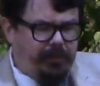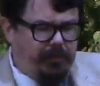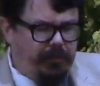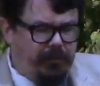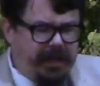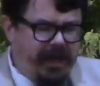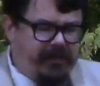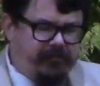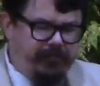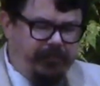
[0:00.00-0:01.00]
We
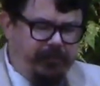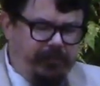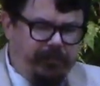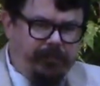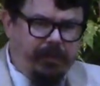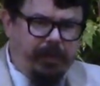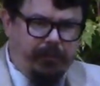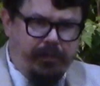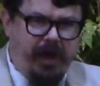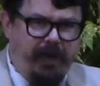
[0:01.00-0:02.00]
have
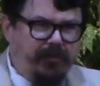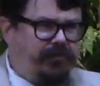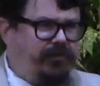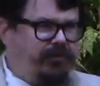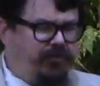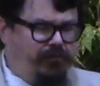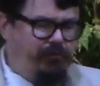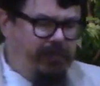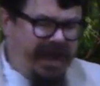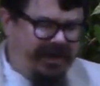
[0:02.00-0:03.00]
promises
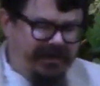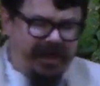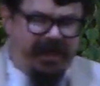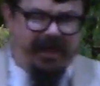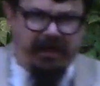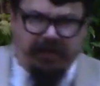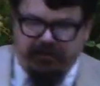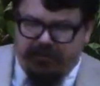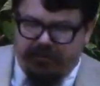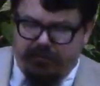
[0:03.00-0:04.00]
made to
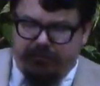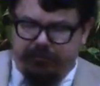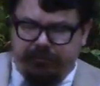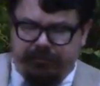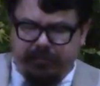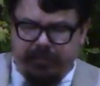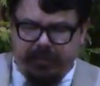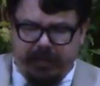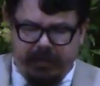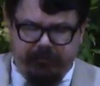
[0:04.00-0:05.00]
us
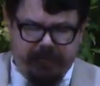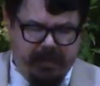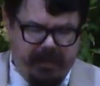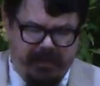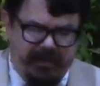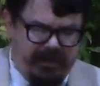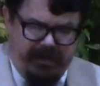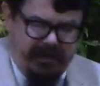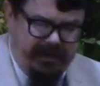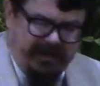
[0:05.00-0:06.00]

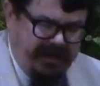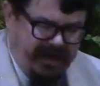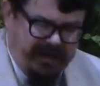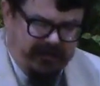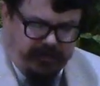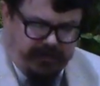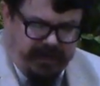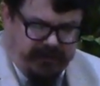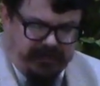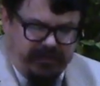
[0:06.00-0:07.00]
that none of the
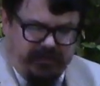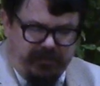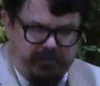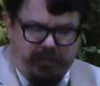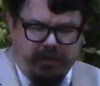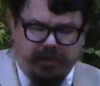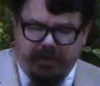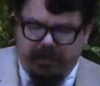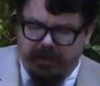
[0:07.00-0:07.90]
things in this book